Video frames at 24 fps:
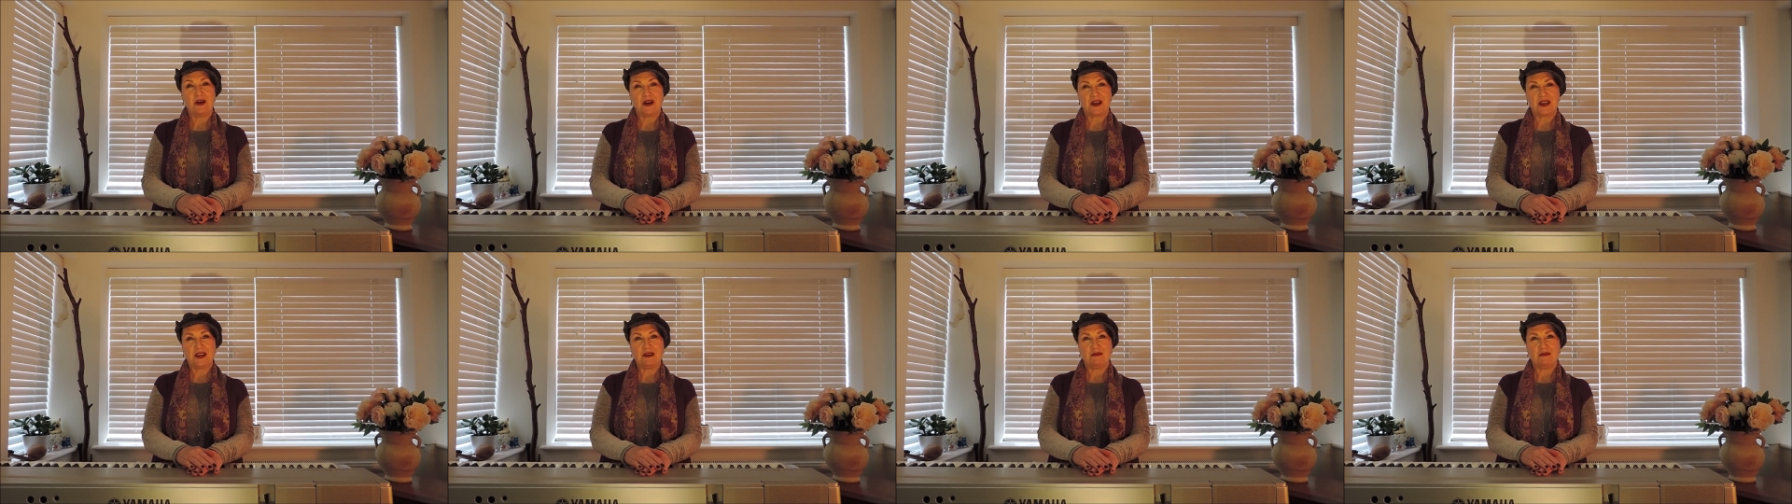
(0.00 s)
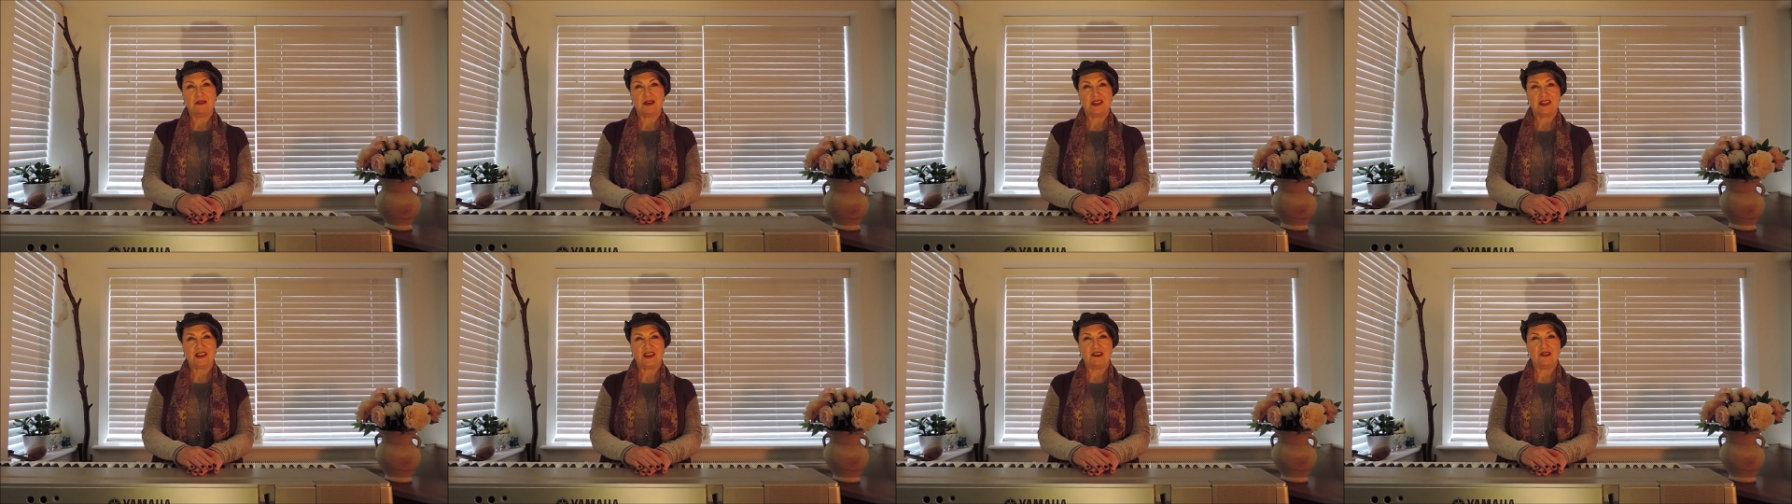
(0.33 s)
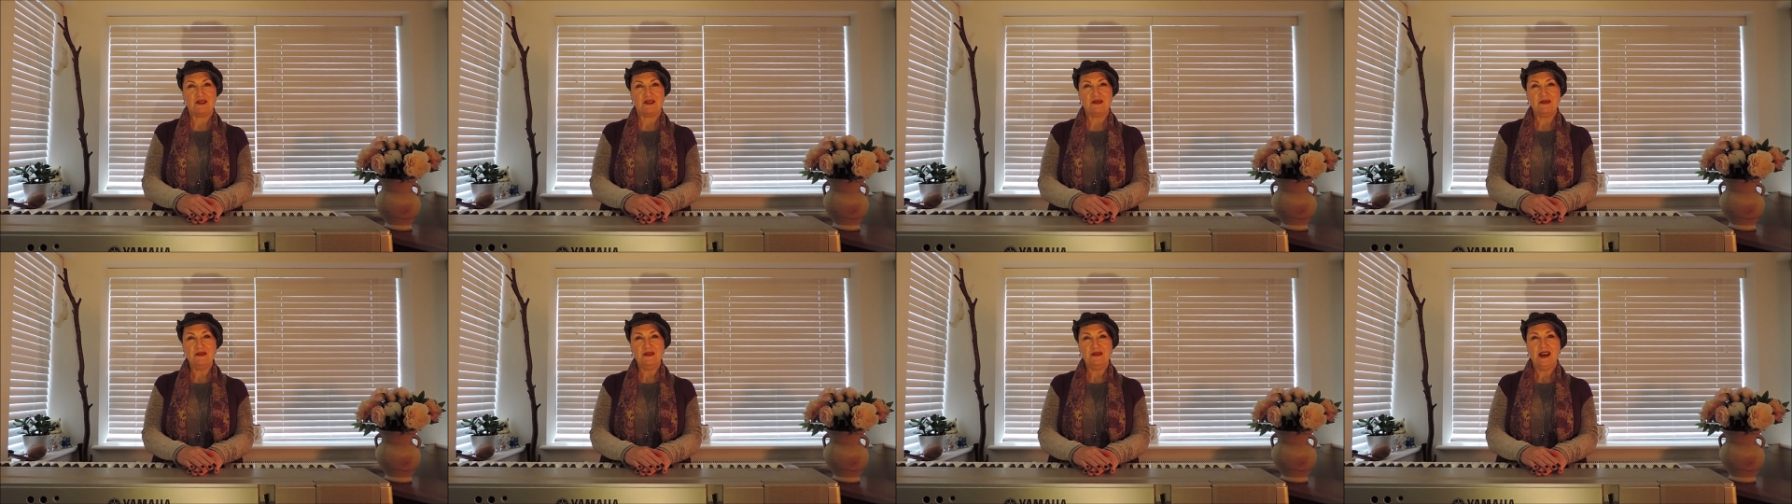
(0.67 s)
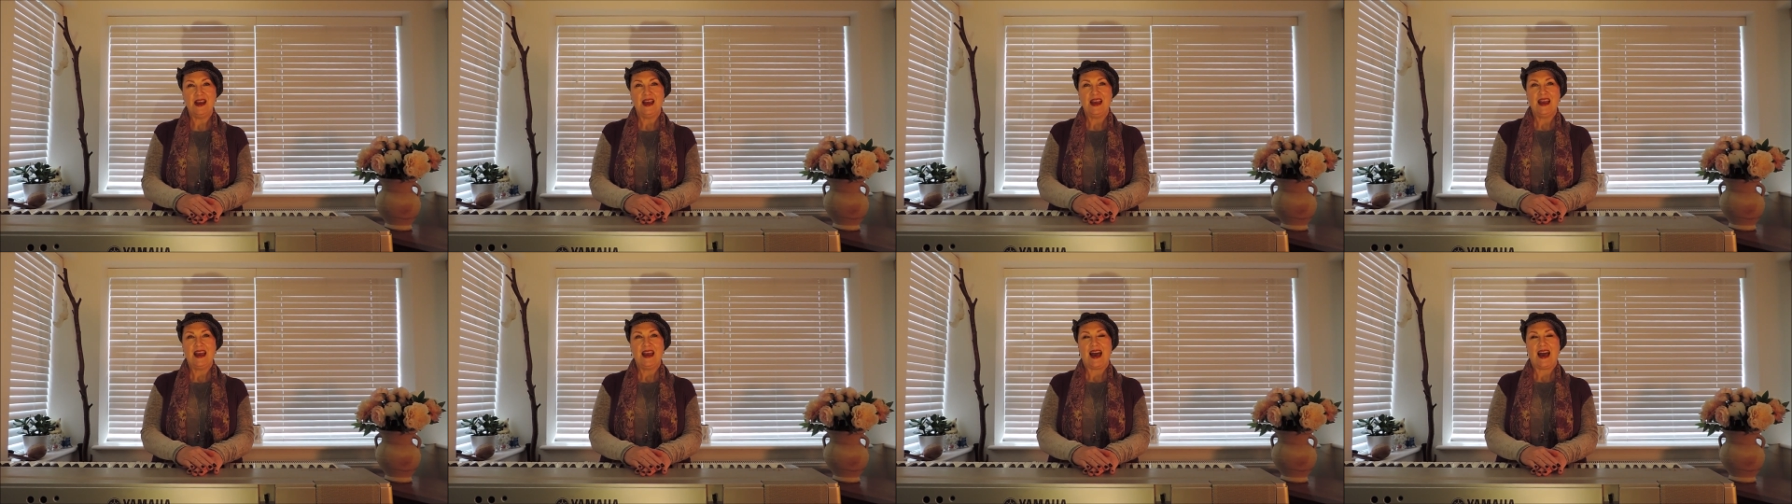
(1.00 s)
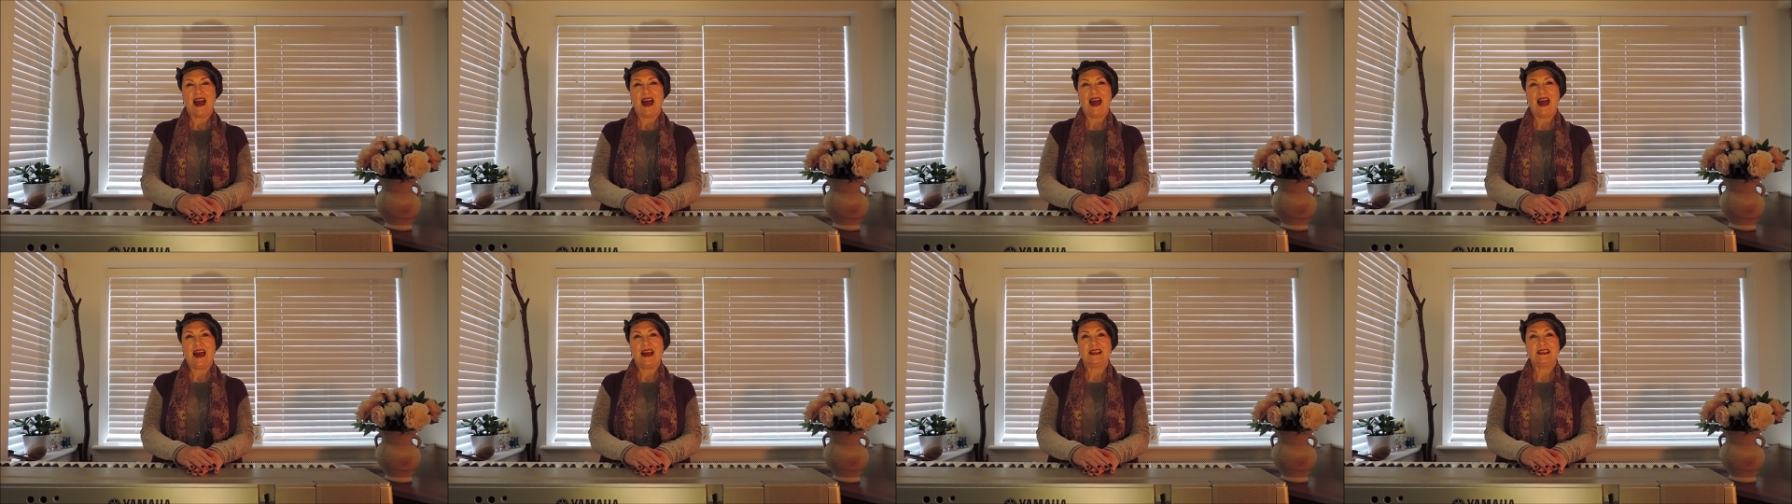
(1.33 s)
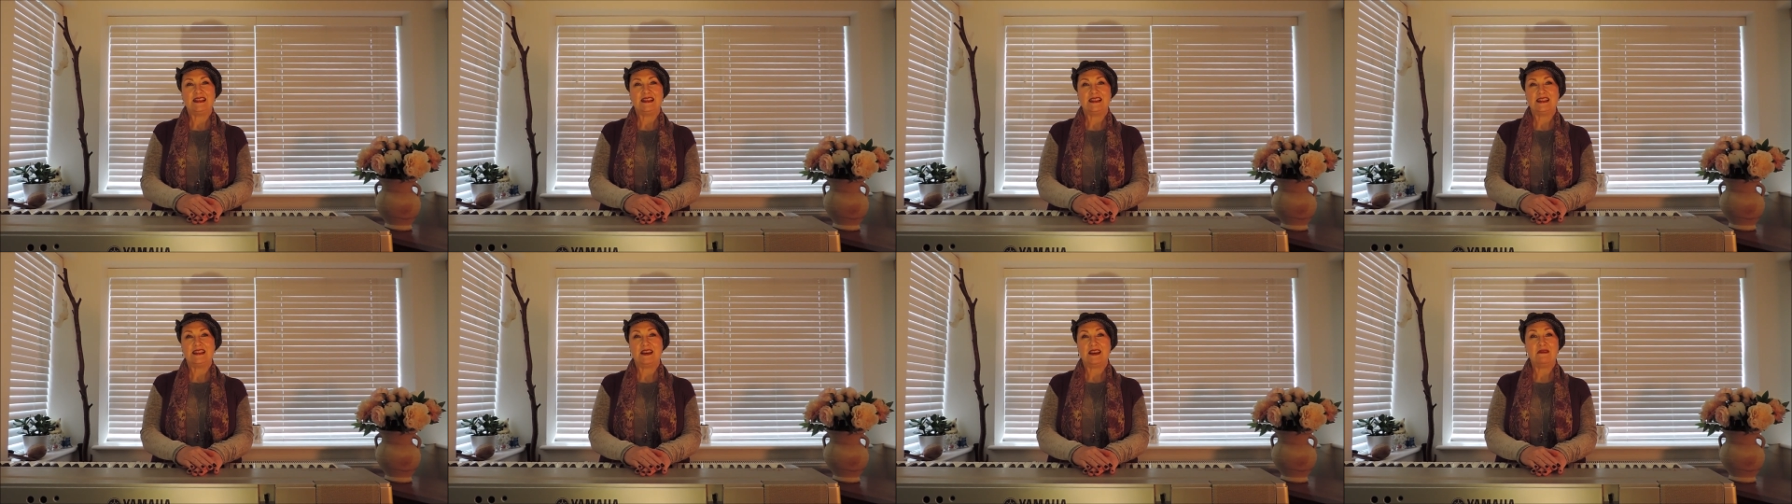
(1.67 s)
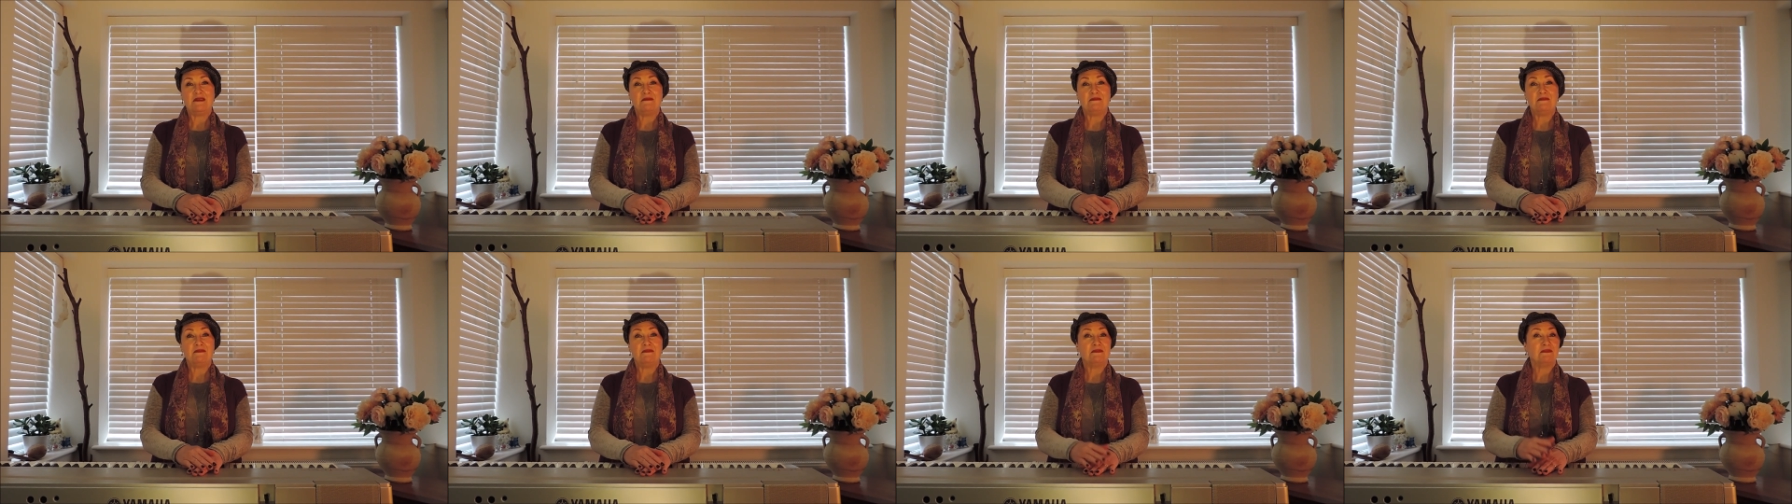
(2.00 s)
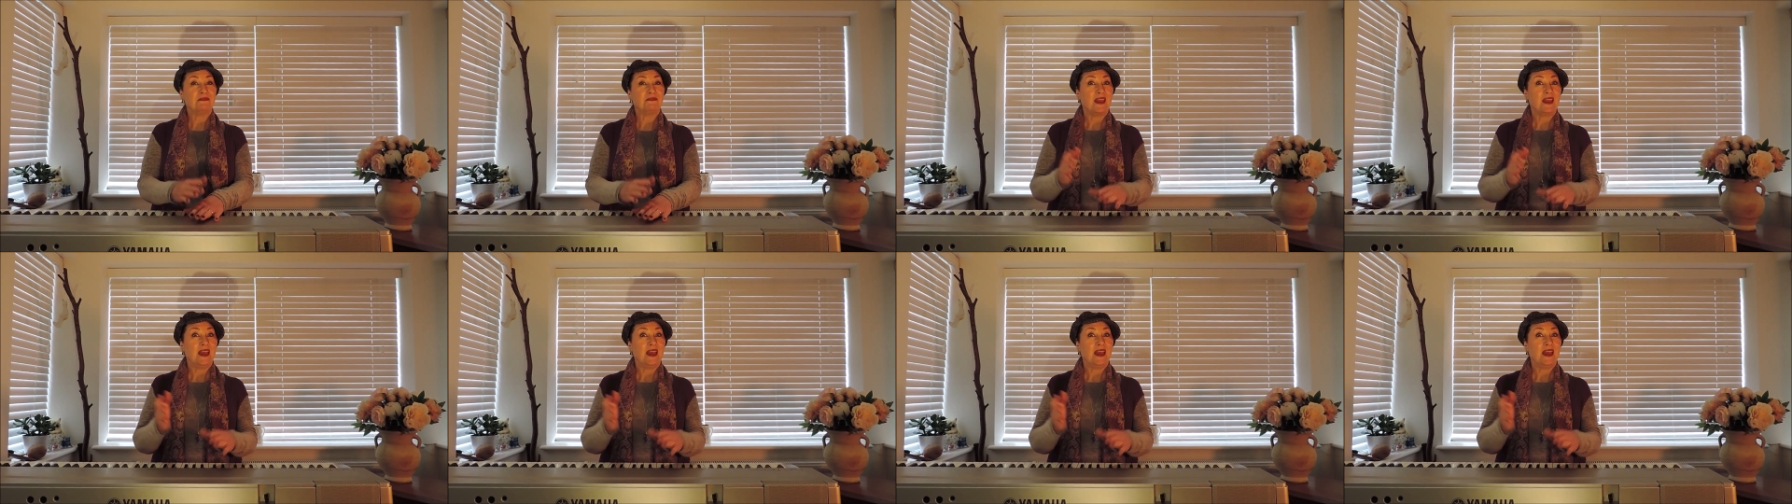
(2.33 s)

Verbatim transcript: working with you, and, um,